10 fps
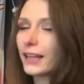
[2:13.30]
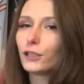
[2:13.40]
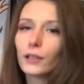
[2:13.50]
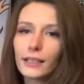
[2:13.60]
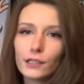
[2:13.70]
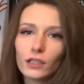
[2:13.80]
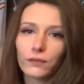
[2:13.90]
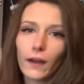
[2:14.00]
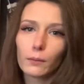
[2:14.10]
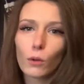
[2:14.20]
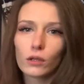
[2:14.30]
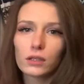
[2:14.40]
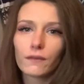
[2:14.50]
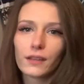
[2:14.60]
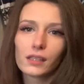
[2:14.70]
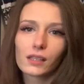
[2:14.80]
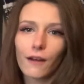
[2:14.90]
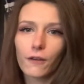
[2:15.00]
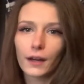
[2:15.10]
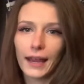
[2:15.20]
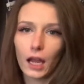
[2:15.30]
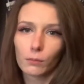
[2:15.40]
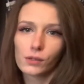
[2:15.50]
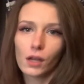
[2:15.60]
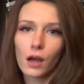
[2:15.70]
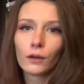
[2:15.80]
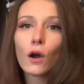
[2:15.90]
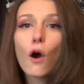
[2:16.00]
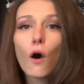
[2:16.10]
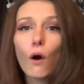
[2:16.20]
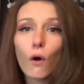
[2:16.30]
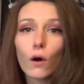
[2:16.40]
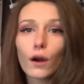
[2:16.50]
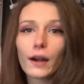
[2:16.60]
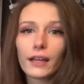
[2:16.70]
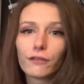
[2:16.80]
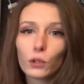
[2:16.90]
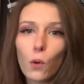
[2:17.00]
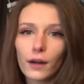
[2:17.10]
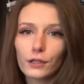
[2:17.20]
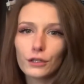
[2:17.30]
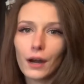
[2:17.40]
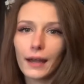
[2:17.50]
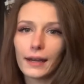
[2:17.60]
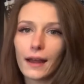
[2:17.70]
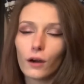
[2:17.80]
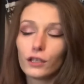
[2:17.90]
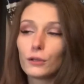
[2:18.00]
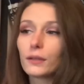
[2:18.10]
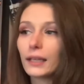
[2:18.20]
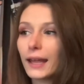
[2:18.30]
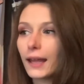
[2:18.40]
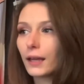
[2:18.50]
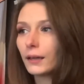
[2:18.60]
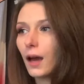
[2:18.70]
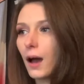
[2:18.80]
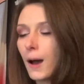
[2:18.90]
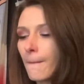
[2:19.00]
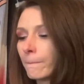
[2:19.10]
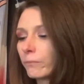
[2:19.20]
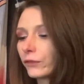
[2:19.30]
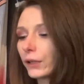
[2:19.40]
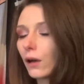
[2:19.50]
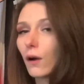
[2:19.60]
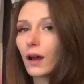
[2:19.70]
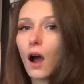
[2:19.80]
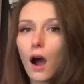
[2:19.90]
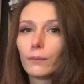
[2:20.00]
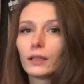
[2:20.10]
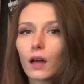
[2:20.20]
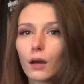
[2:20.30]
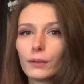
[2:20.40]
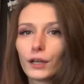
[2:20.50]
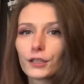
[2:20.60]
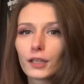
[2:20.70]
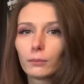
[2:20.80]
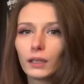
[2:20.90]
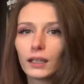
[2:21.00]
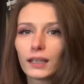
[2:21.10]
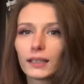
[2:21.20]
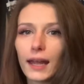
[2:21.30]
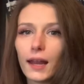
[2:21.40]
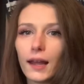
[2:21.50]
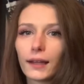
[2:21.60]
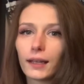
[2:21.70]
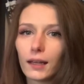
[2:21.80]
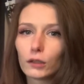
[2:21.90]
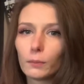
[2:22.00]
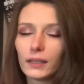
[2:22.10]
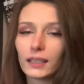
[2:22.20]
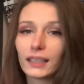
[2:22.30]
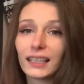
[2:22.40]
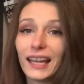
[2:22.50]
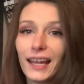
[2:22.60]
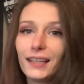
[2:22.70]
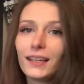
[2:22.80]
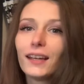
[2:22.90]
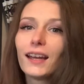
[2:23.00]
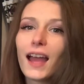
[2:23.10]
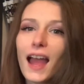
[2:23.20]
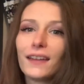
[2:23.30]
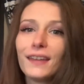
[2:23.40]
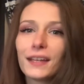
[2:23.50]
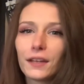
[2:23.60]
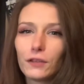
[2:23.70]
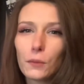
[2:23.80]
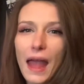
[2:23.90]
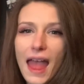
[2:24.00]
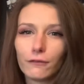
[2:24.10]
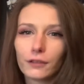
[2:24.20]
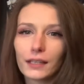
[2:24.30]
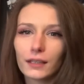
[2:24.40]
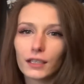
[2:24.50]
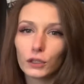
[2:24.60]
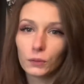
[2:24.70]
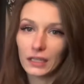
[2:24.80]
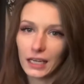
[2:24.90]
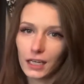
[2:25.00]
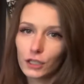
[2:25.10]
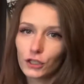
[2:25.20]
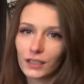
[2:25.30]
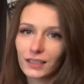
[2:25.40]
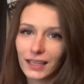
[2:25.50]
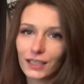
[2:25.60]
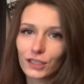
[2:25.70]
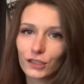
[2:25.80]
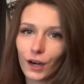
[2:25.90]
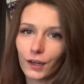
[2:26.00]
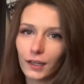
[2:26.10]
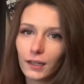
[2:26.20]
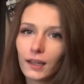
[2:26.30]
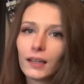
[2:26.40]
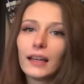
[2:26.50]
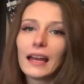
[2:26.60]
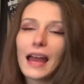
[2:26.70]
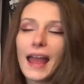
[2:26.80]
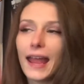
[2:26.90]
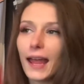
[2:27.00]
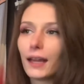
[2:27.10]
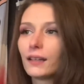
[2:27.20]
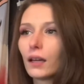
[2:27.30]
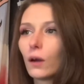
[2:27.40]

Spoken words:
you can just find most of this stuff on Amazon, or if you want to try it out, you can go to Hobby Lobby or something and get a candle making kit. And they give you everything you need just to get started. And